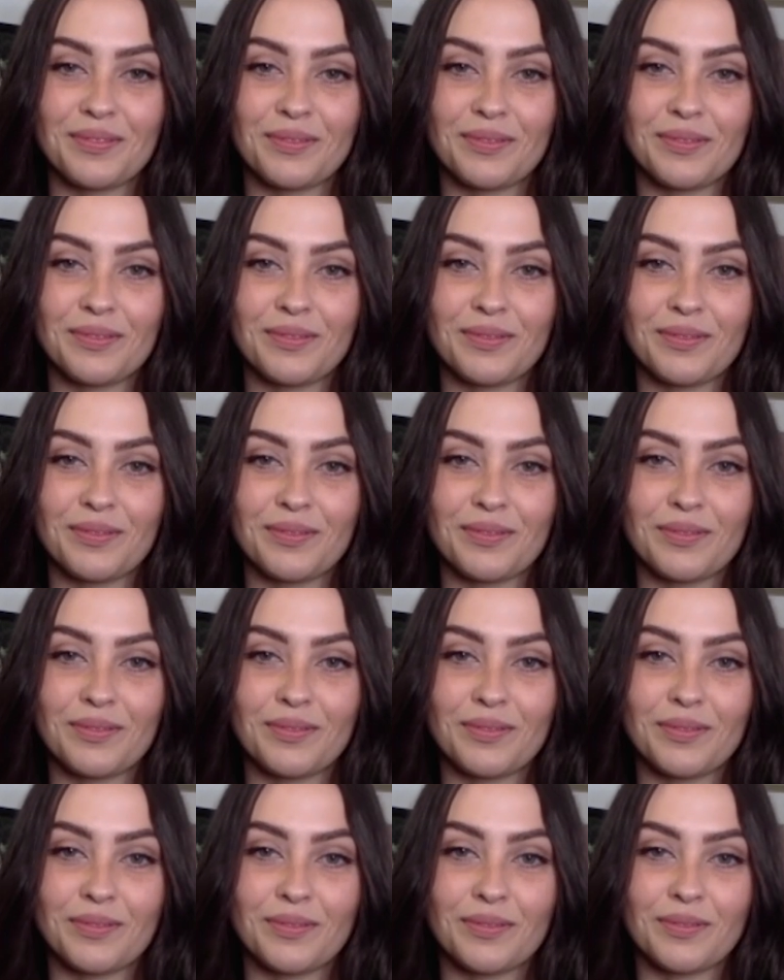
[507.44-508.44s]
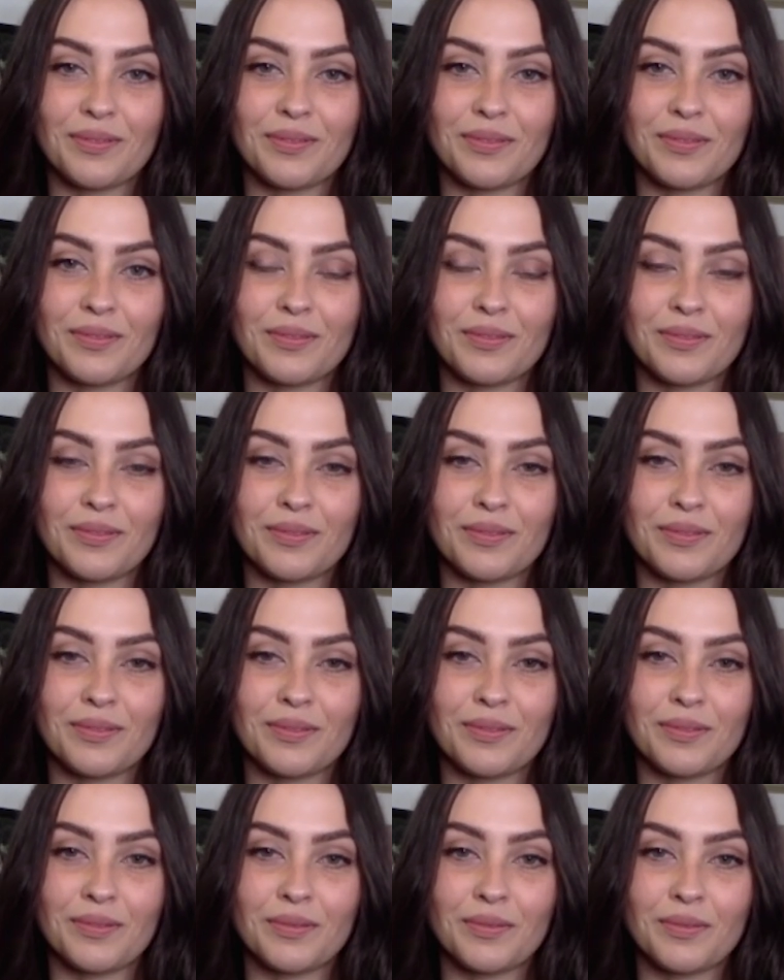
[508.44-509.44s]

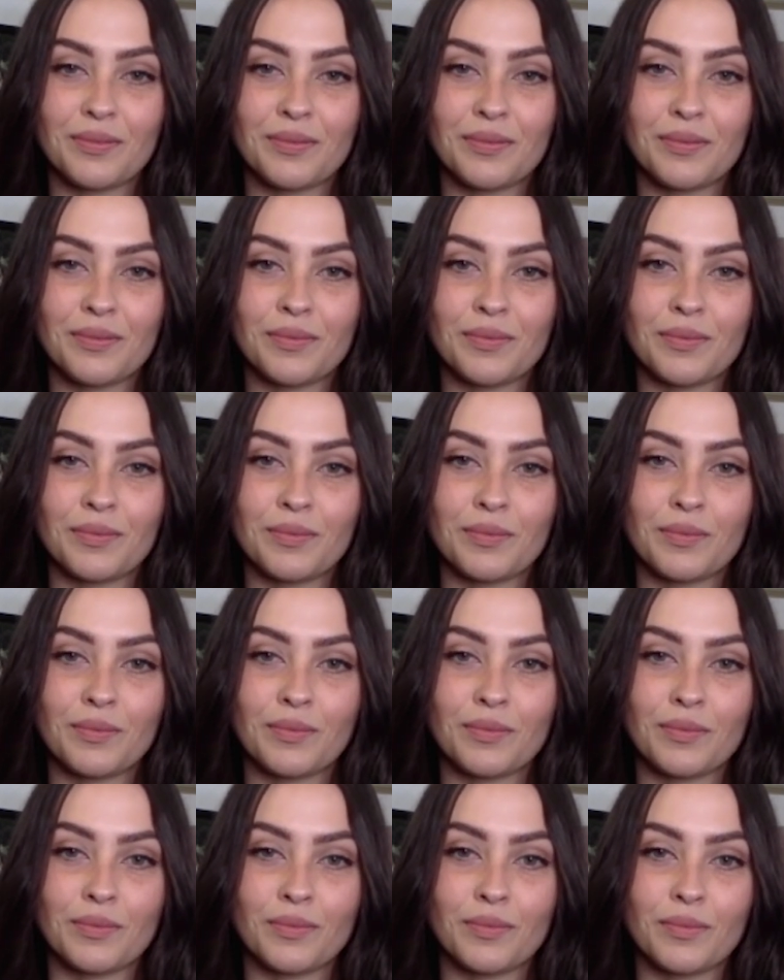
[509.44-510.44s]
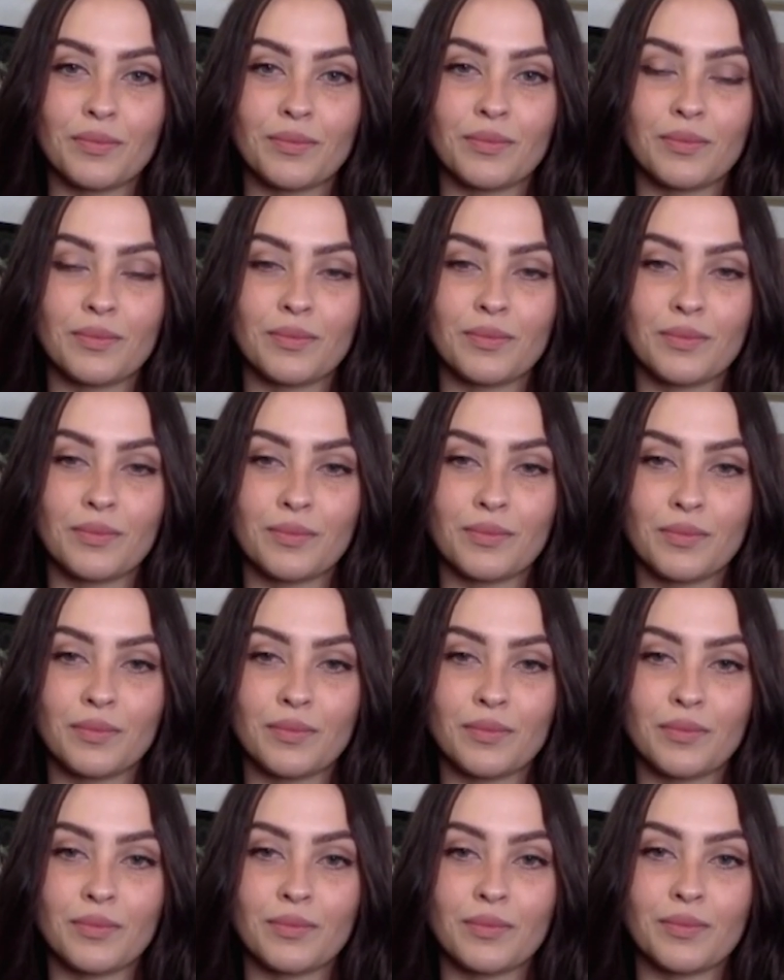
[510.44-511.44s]

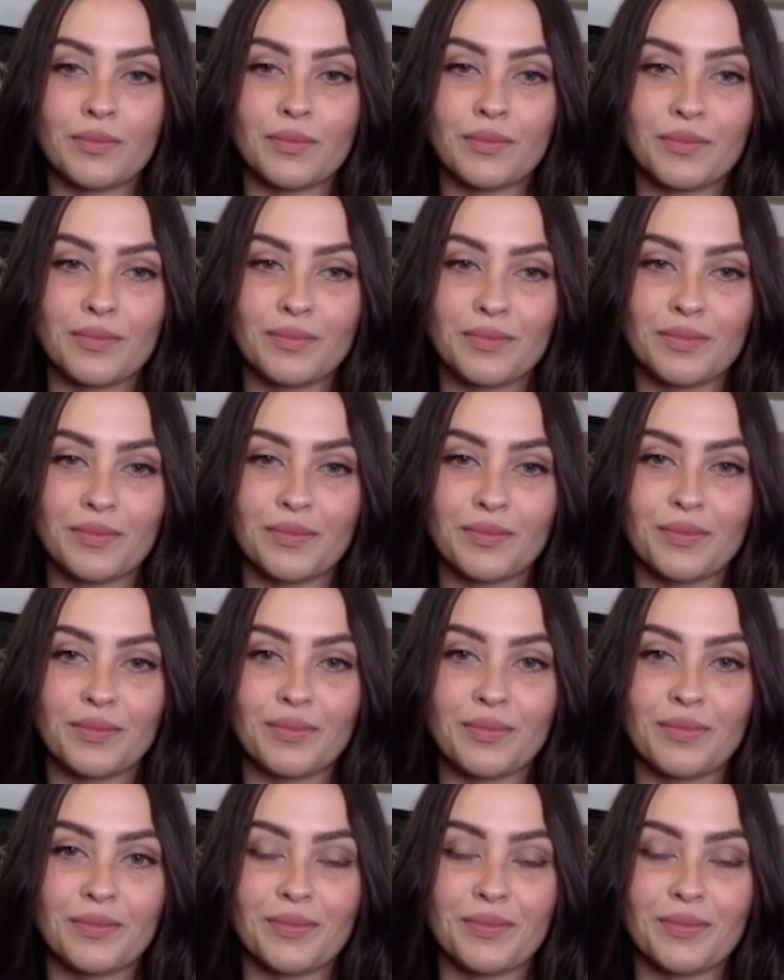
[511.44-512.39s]
This person isn't speaking.